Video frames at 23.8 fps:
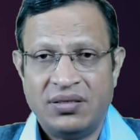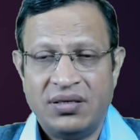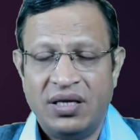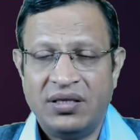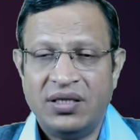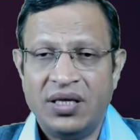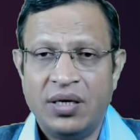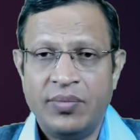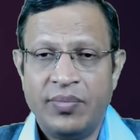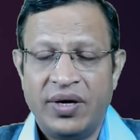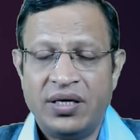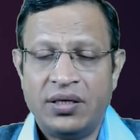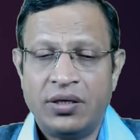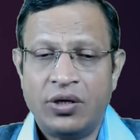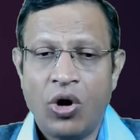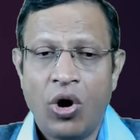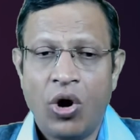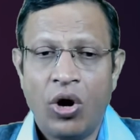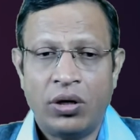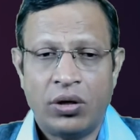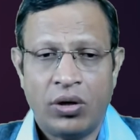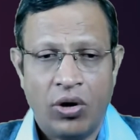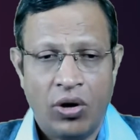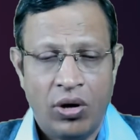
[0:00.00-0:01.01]
nothing but
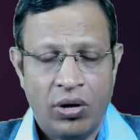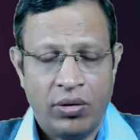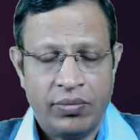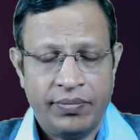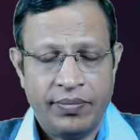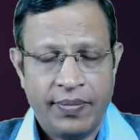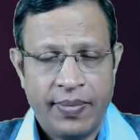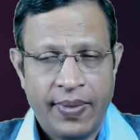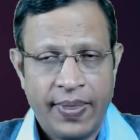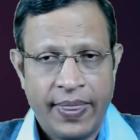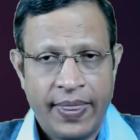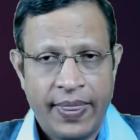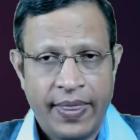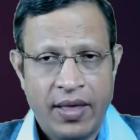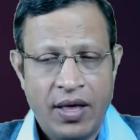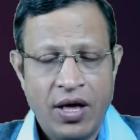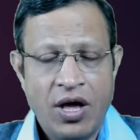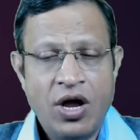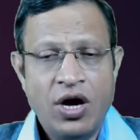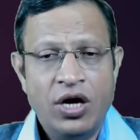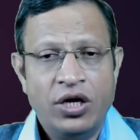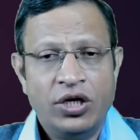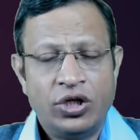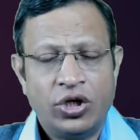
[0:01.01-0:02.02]
tort law.
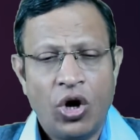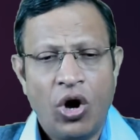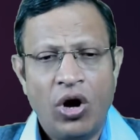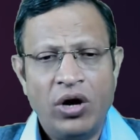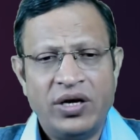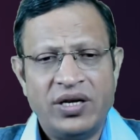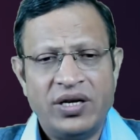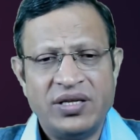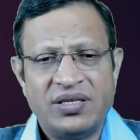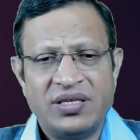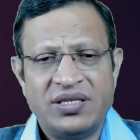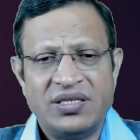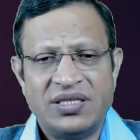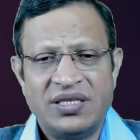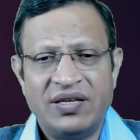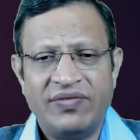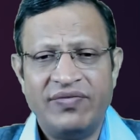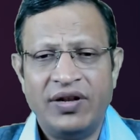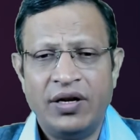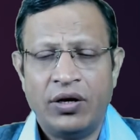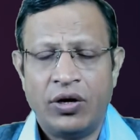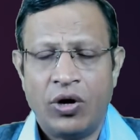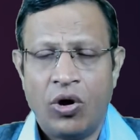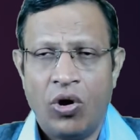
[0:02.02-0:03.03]
Tort is a
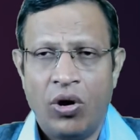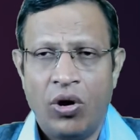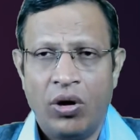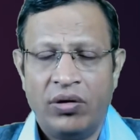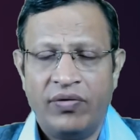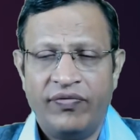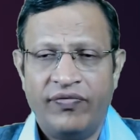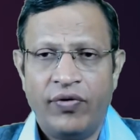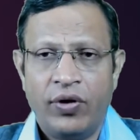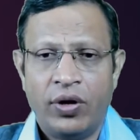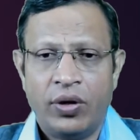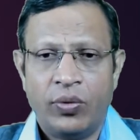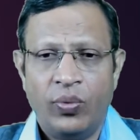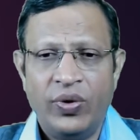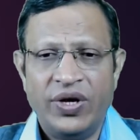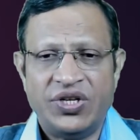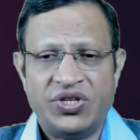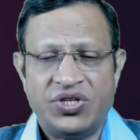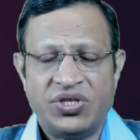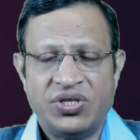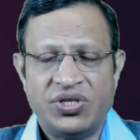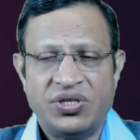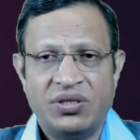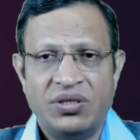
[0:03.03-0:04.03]
civil wrong for
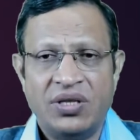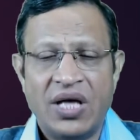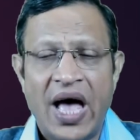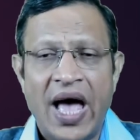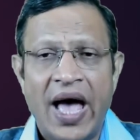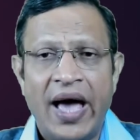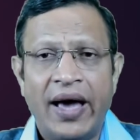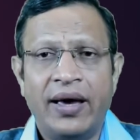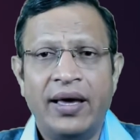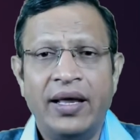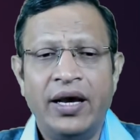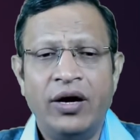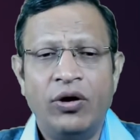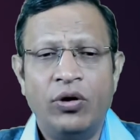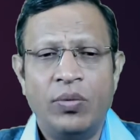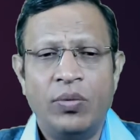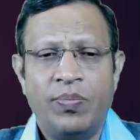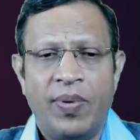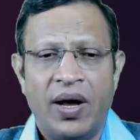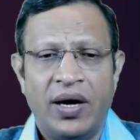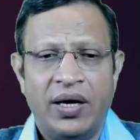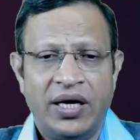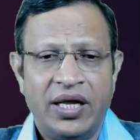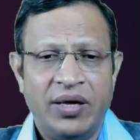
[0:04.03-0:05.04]
which the aggrieved
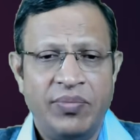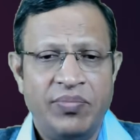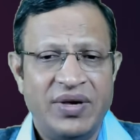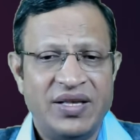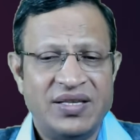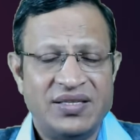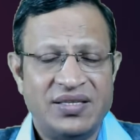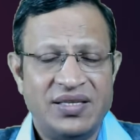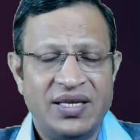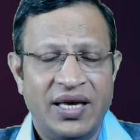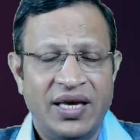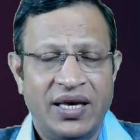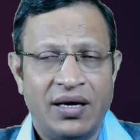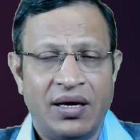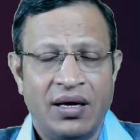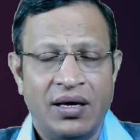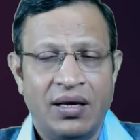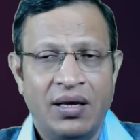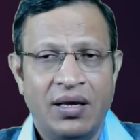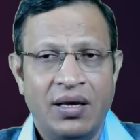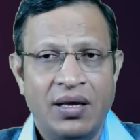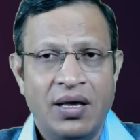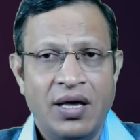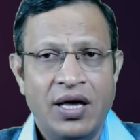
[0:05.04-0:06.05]
party may seek
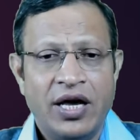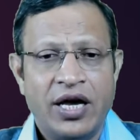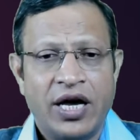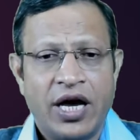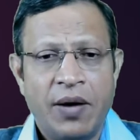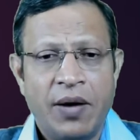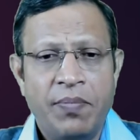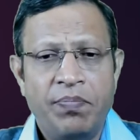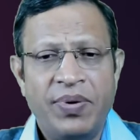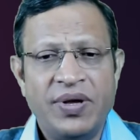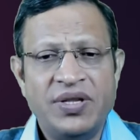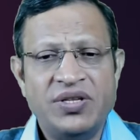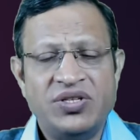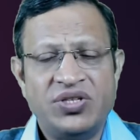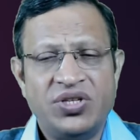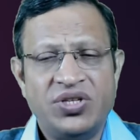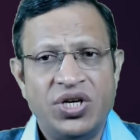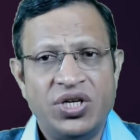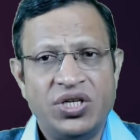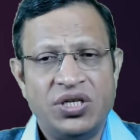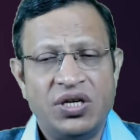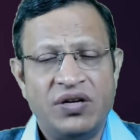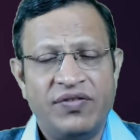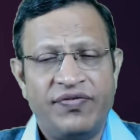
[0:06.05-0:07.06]

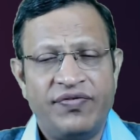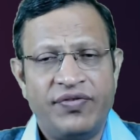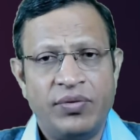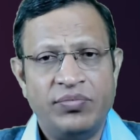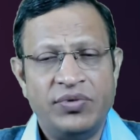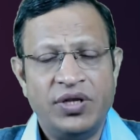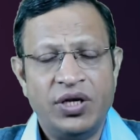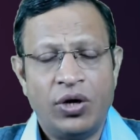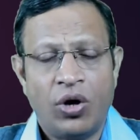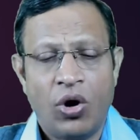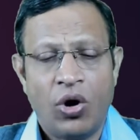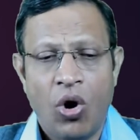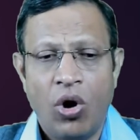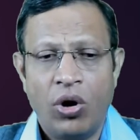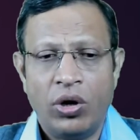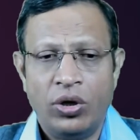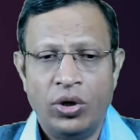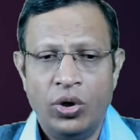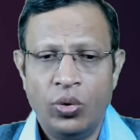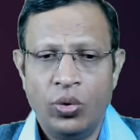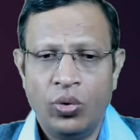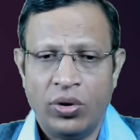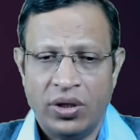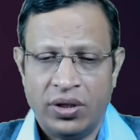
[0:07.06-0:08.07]
compensation from the
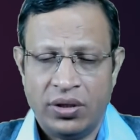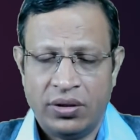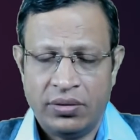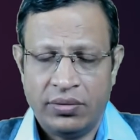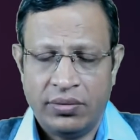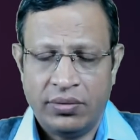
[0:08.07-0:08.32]
wrongdoer.